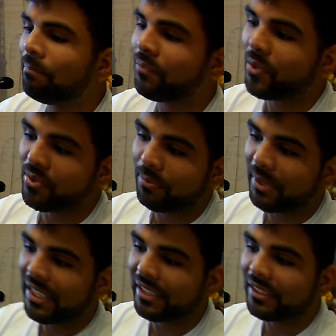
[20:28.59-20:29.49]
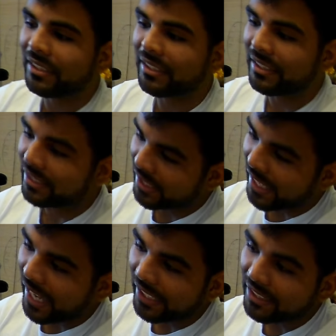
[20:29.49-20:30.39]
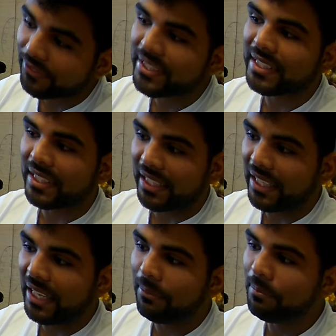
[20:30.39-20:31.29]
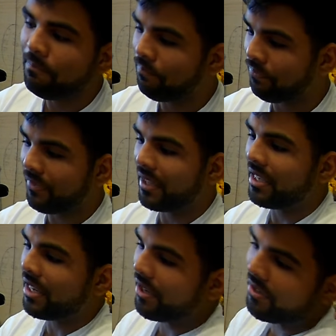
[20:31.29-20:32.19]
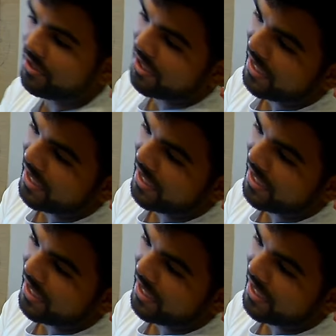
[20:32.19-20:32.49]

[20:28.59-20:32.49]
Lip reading: also being kind of slim. As you